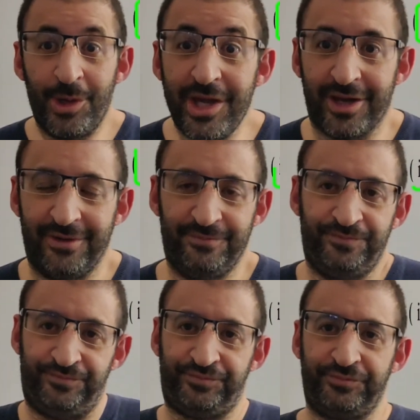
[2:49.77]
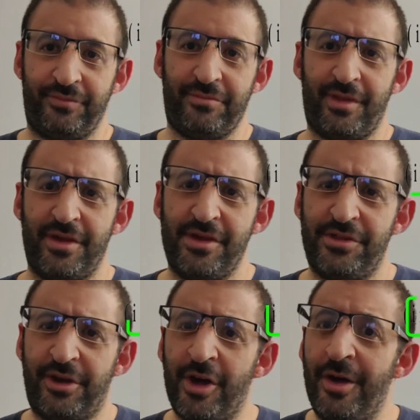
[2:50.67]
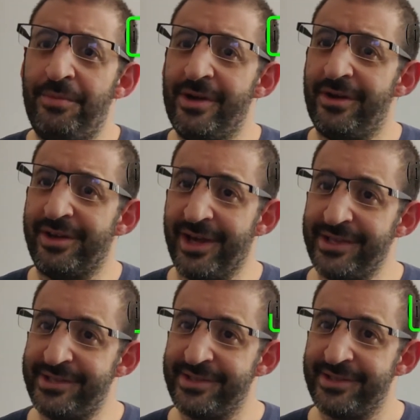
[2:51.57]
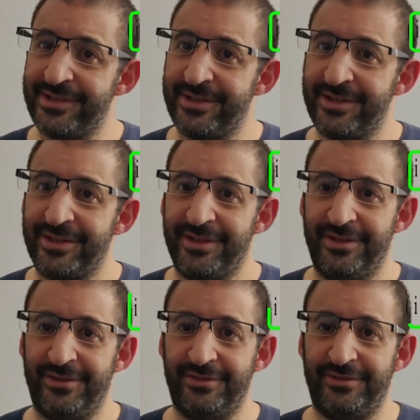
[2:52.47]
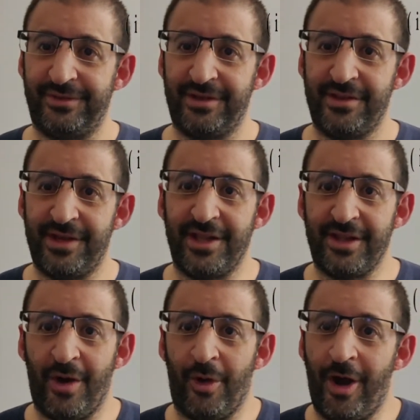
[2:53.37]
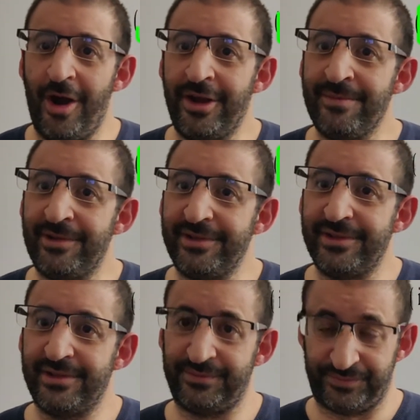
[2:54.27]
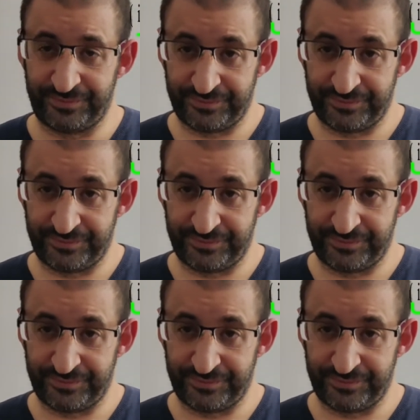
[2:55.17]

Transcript: So here, the compiler guess that our argument,